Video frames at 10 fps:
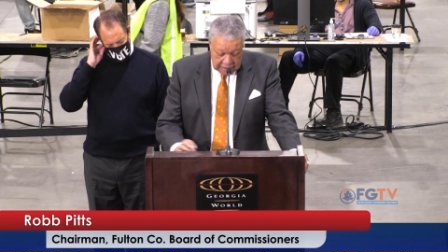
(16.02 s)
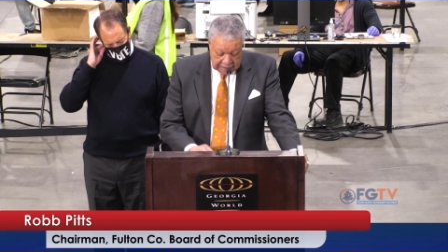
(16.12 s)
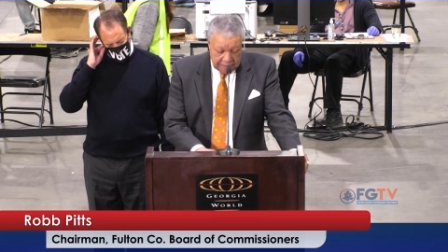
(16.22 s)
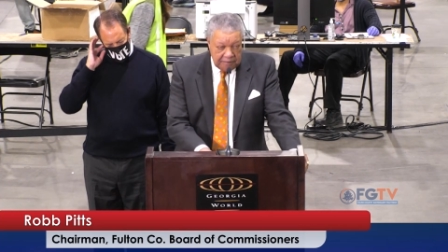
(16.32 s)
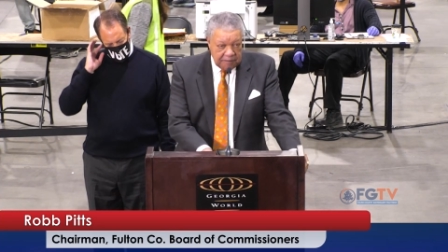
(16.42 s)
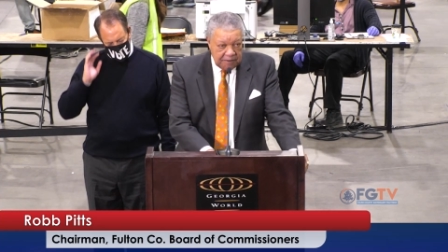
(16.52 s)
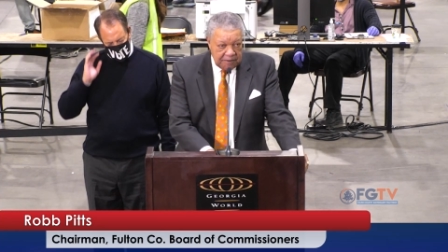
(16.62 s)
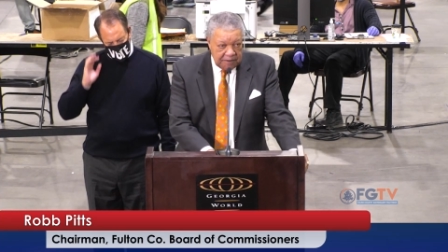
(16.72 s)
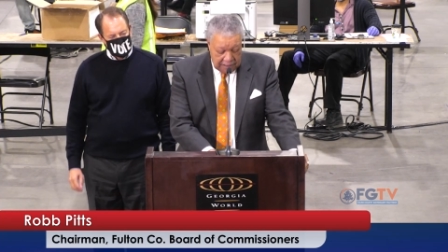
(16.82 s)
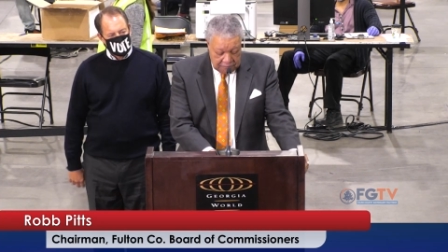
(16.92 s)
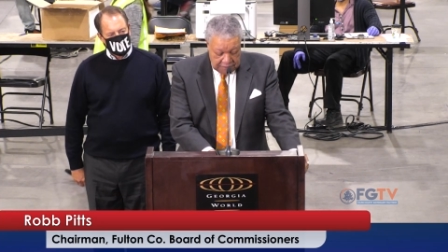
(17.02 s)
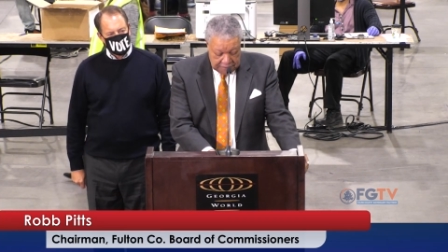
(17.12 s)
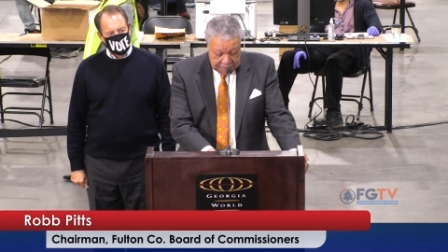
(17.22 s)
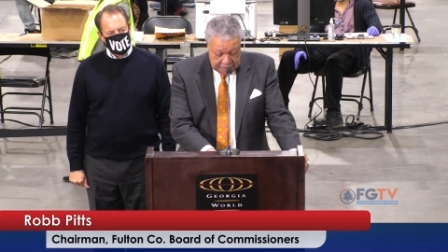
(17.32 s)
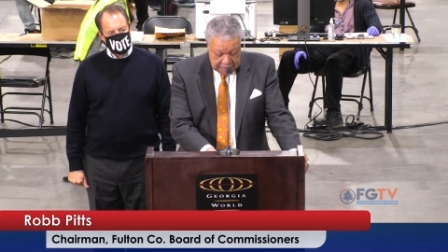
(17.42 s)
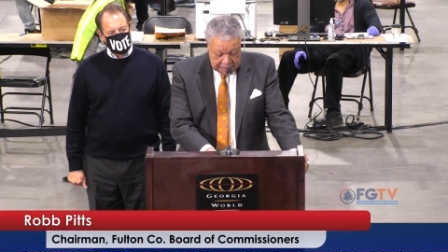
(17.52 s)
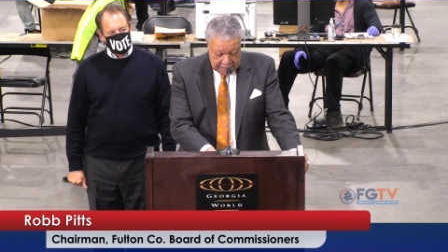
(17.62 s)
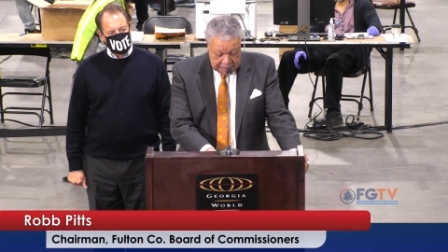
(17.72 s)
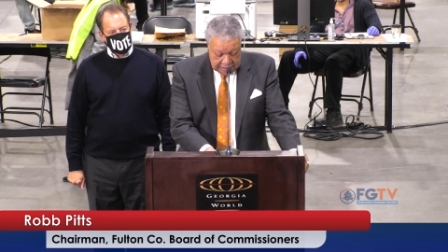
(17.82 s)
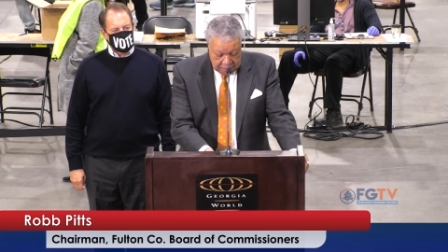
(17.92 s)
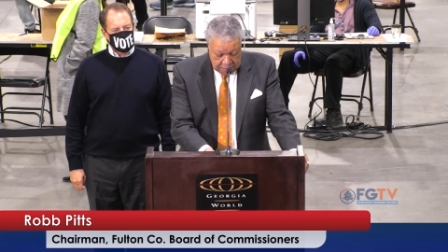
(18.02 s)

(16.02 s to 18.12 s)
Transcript: Uh, let me begin with uh,